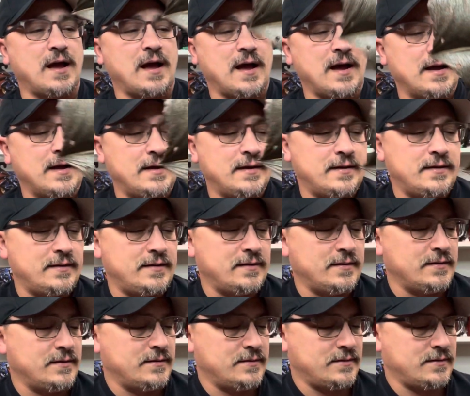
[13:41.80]
I
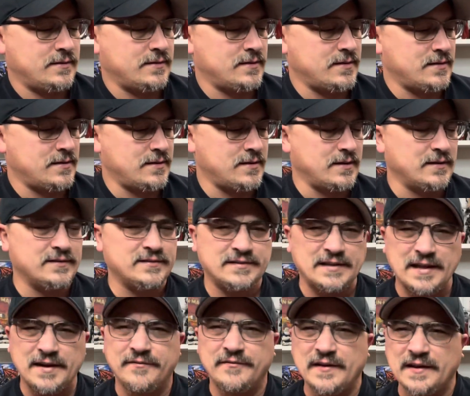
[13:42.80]
I just
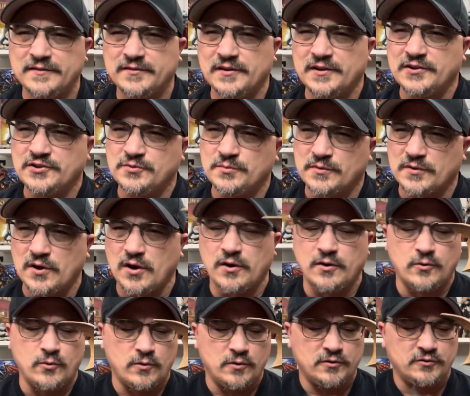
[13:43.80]
had a fascination with
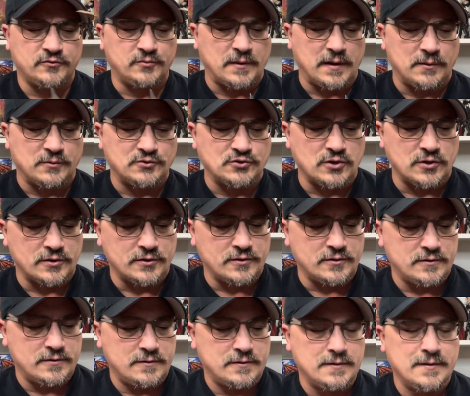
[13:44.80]
gargoyles when I was
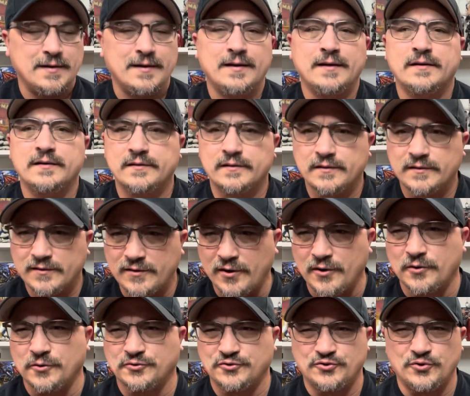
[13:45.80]
younger.
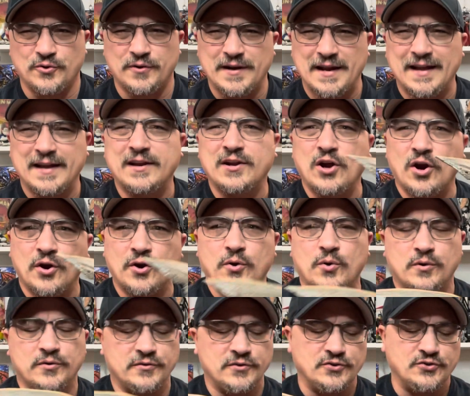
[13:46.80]
Gargoyle sure, not
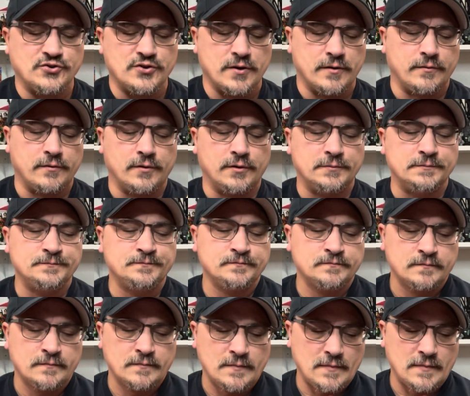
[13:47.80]
gargoyles in general.
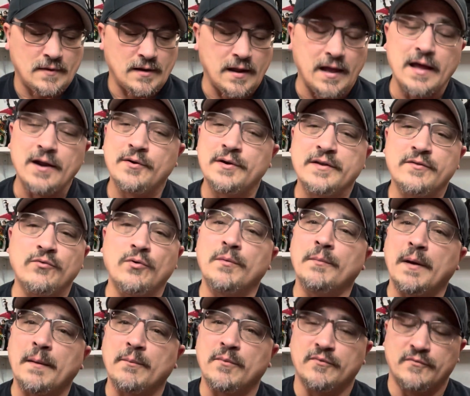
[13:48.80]
I don't even
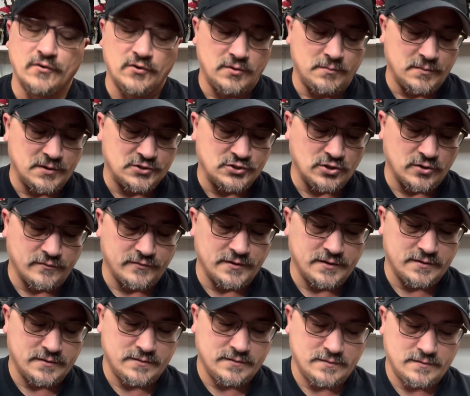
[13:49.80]
remember very much of
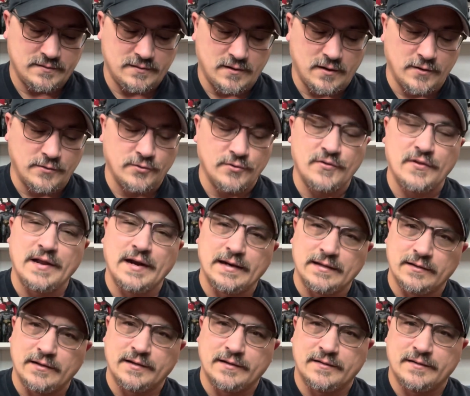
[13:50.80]
it, other than that I
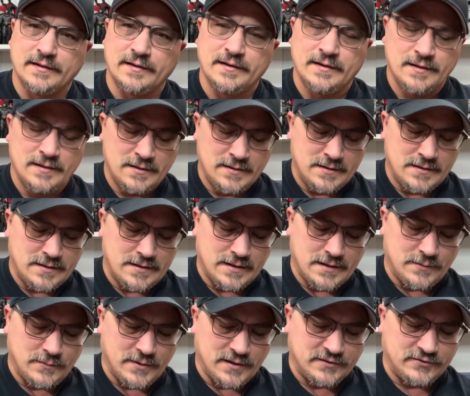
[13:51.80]
liked it.
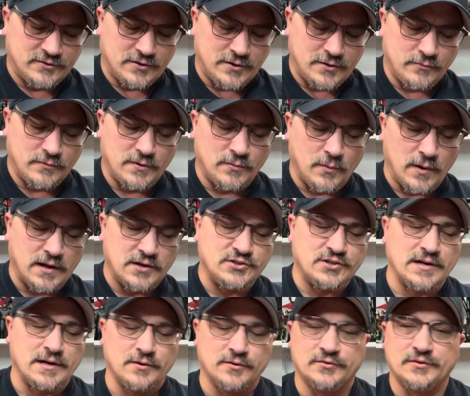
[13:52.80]
And when I started
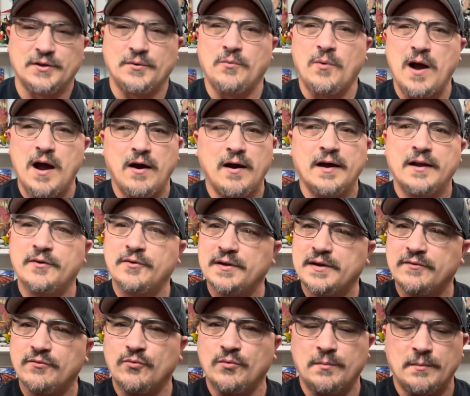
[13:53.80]
rewatching, I was like, wow, I don't
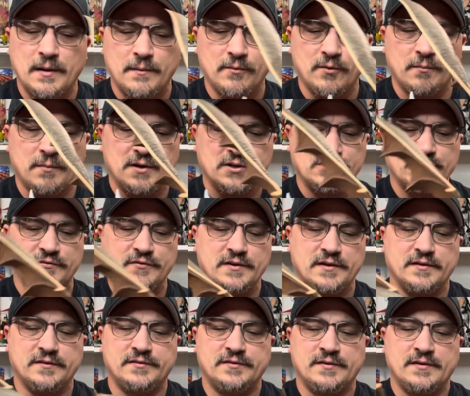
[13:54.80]
even remember much of
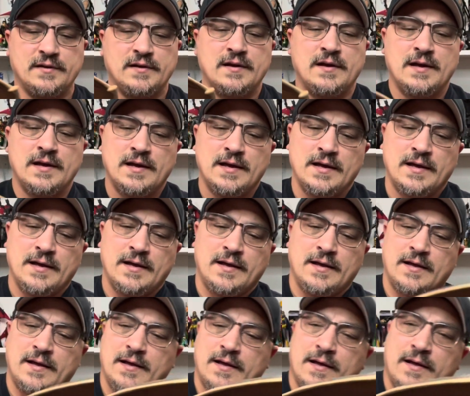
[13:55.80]
this.
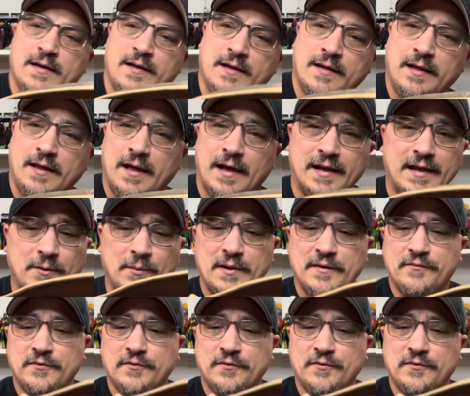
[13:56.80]
I can't wait